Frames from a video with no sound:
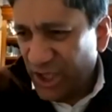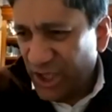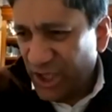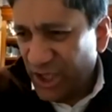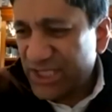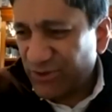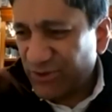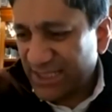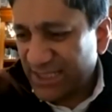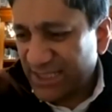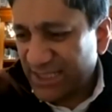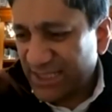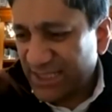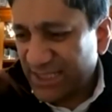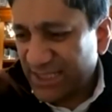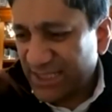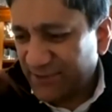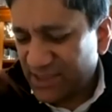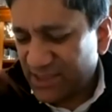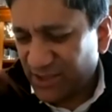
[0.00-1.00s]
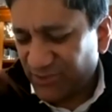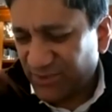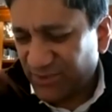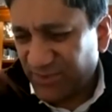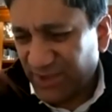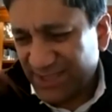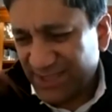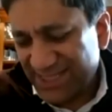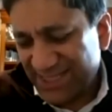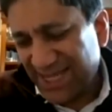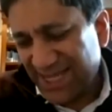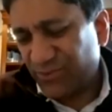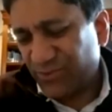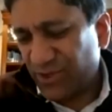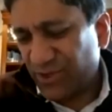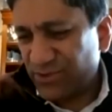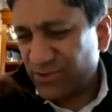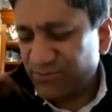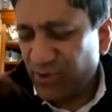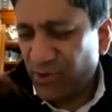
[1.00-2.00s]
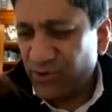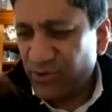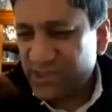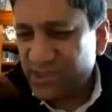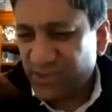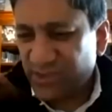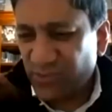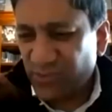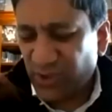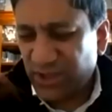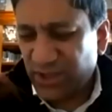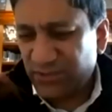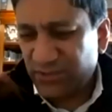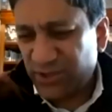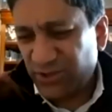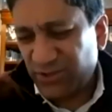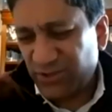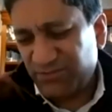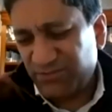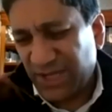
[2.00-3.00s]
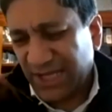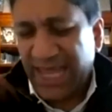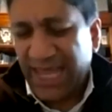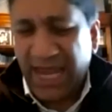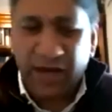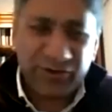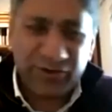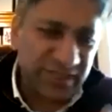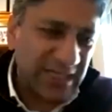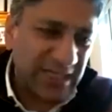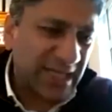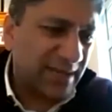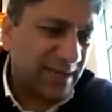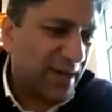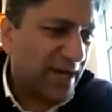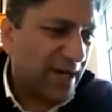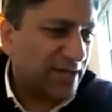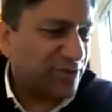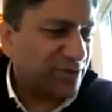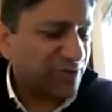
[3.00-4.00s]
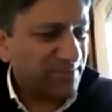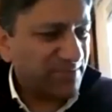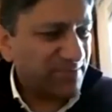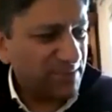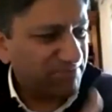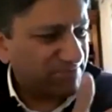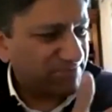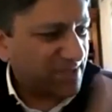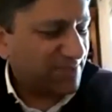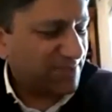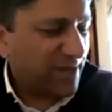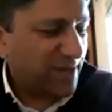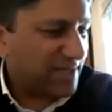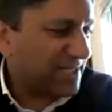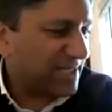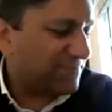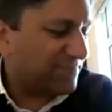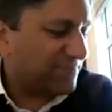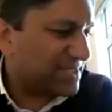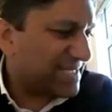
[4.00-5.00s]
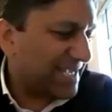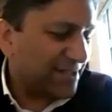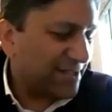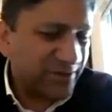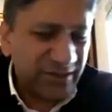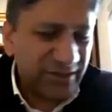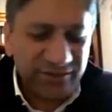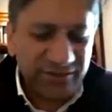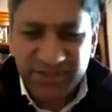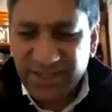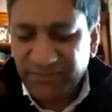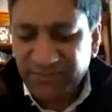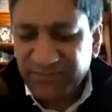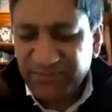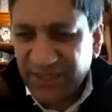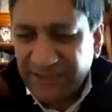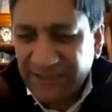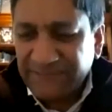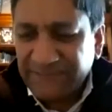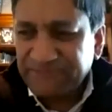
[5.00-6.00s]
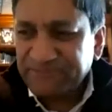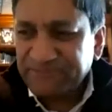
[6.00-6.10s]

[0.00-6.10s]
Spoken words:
going to India, certainly with my dad, when he was posted, and what you'd do, you'd be a garrison commander, commanding a battalion or something.